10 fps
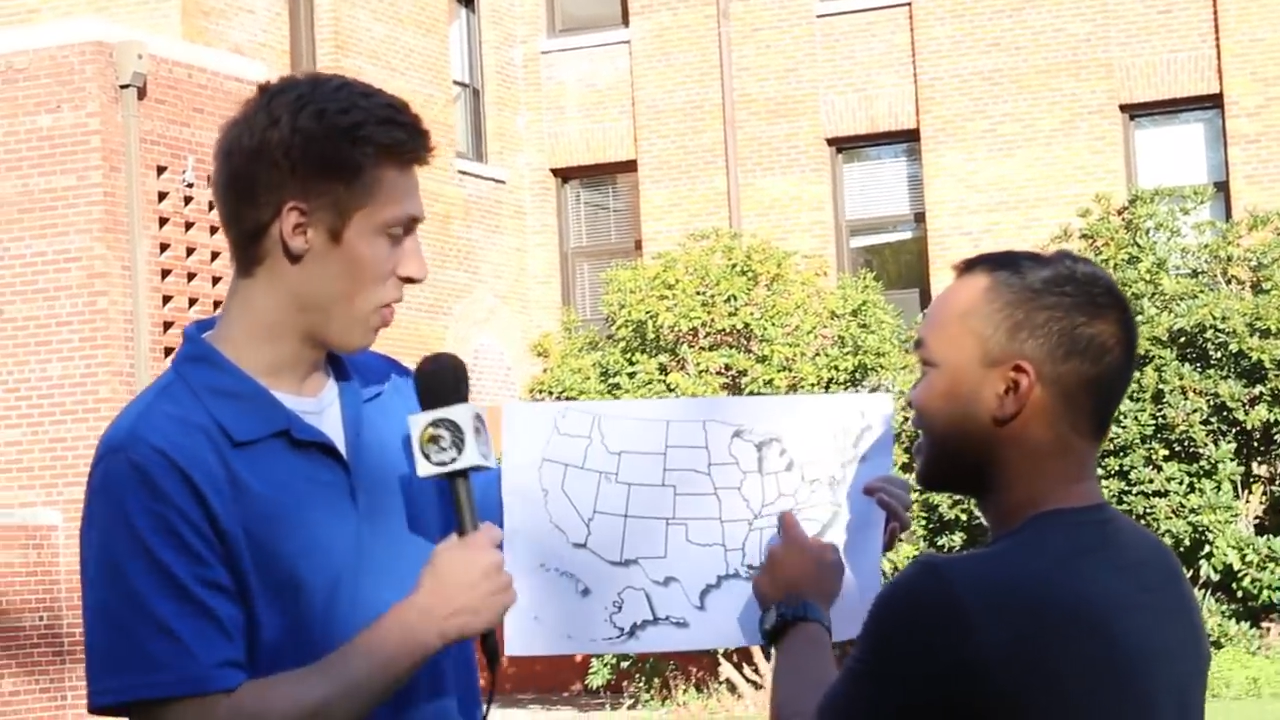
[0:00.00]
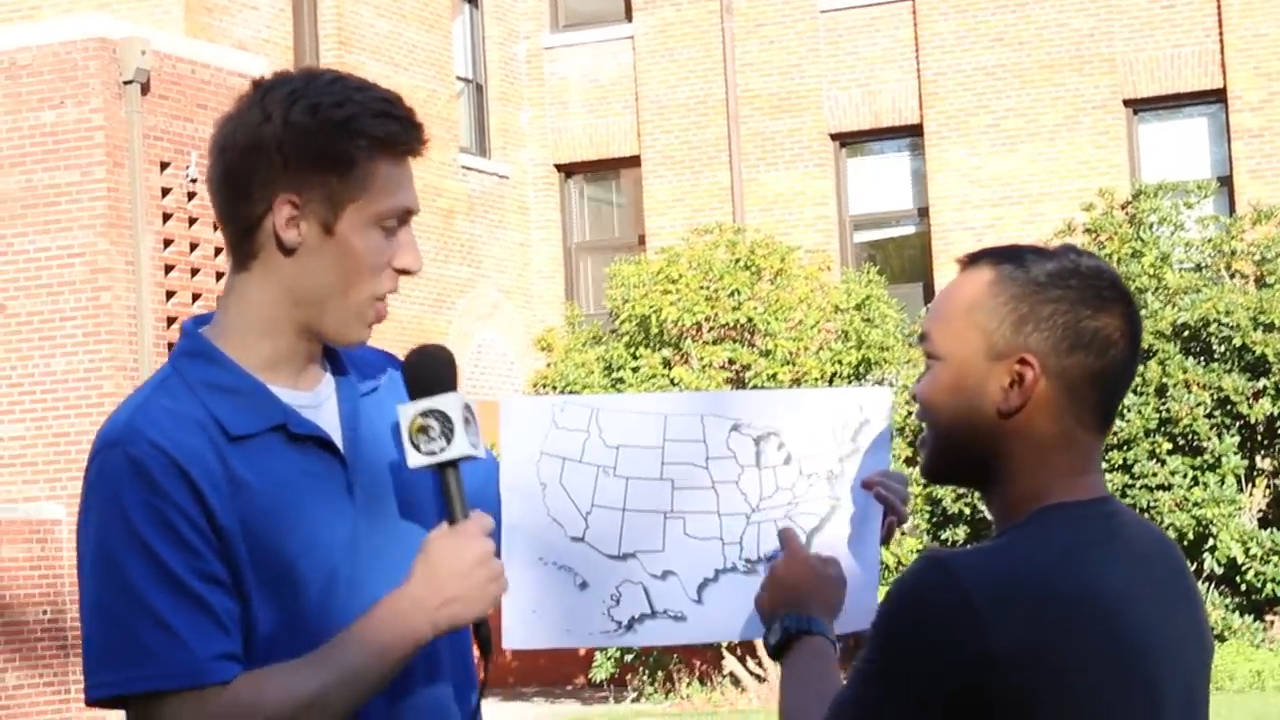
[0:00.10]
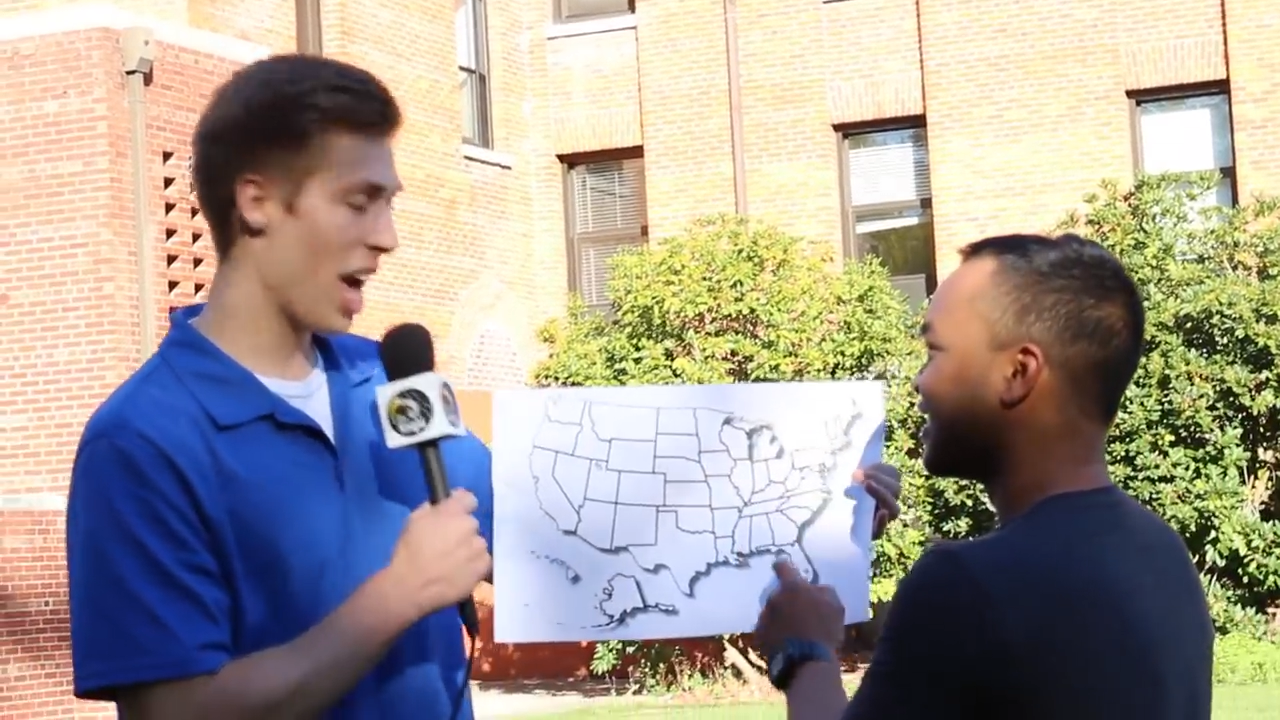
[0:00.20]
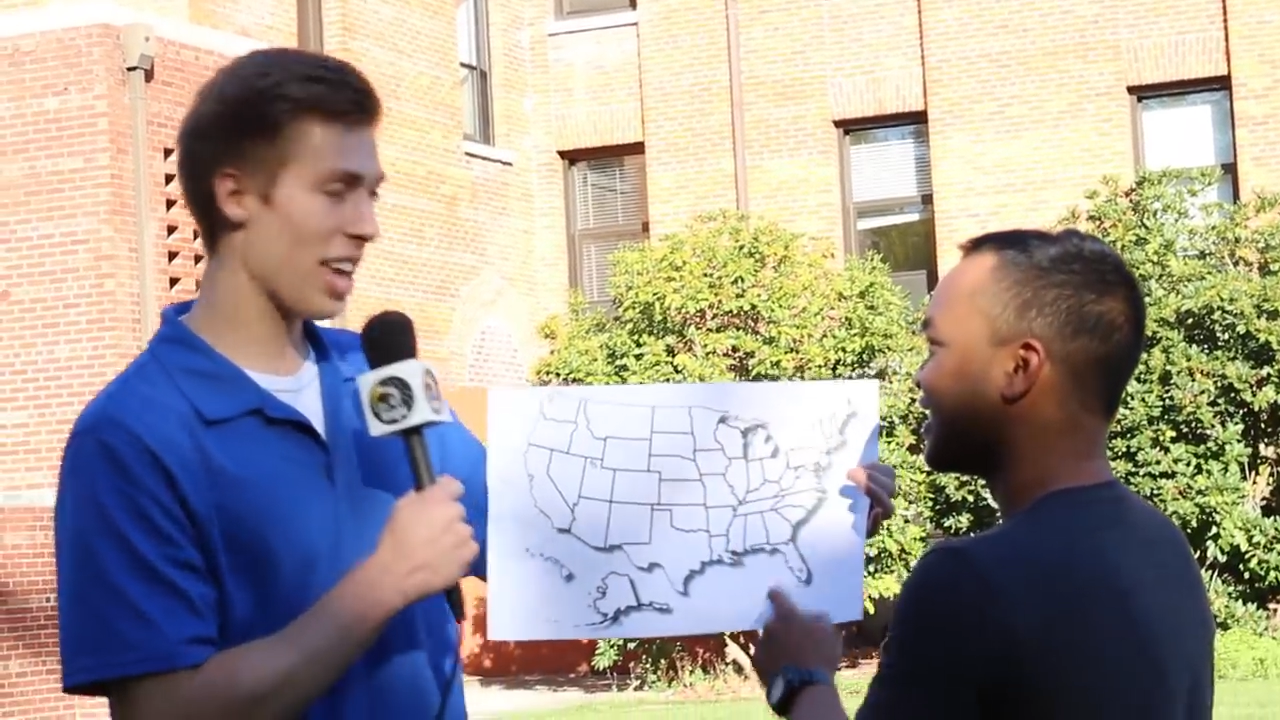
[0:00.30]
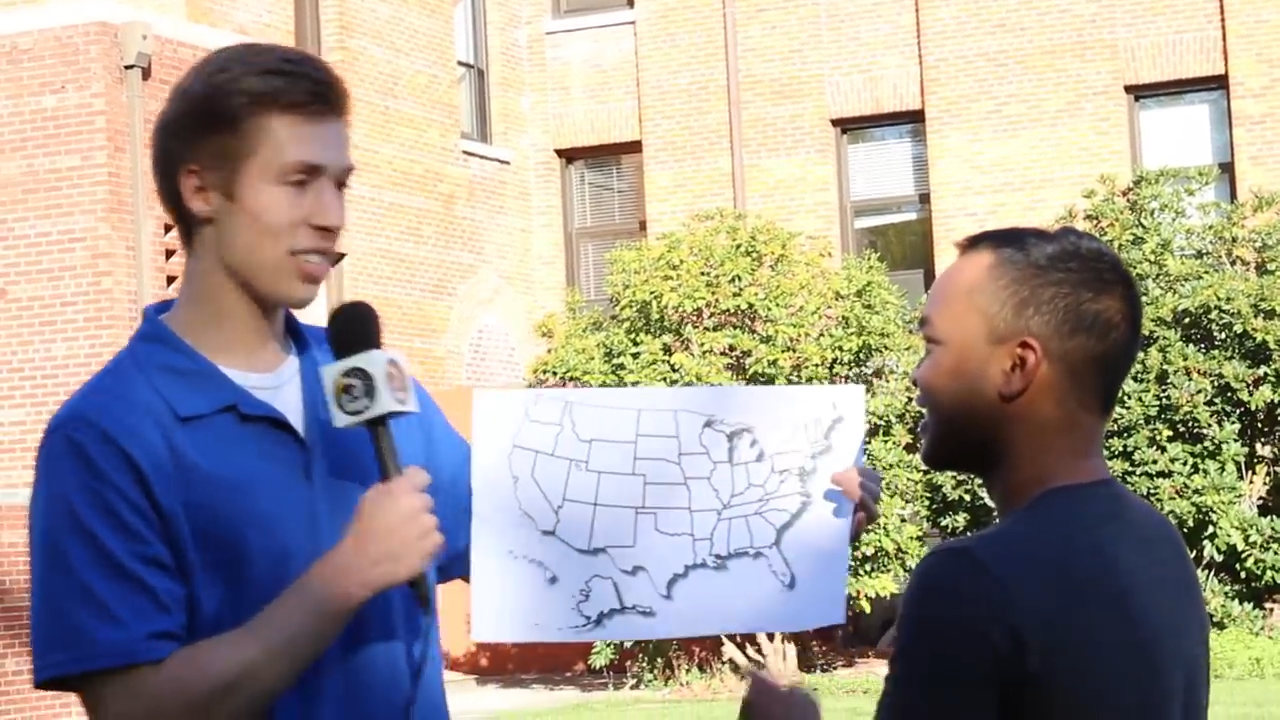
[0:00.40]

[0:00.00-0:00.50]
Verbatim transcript: That